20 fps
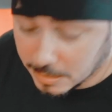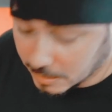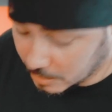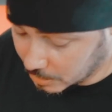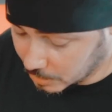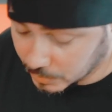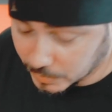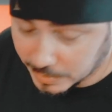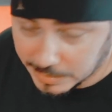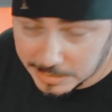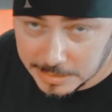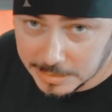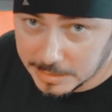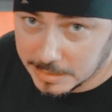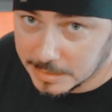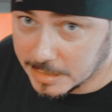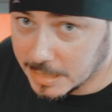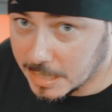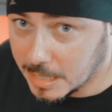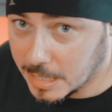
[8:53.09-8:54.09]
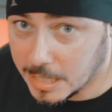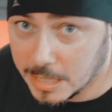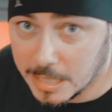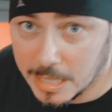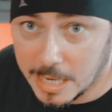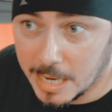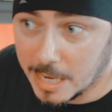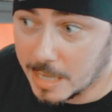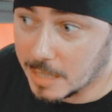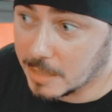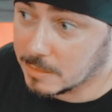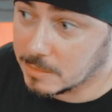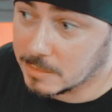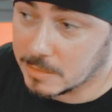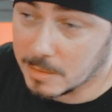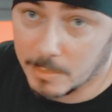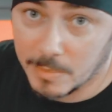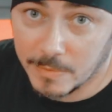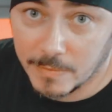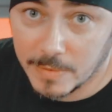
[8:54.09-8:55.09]
116, and
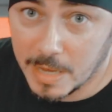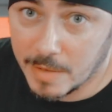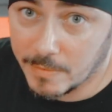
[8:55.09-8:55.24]
some even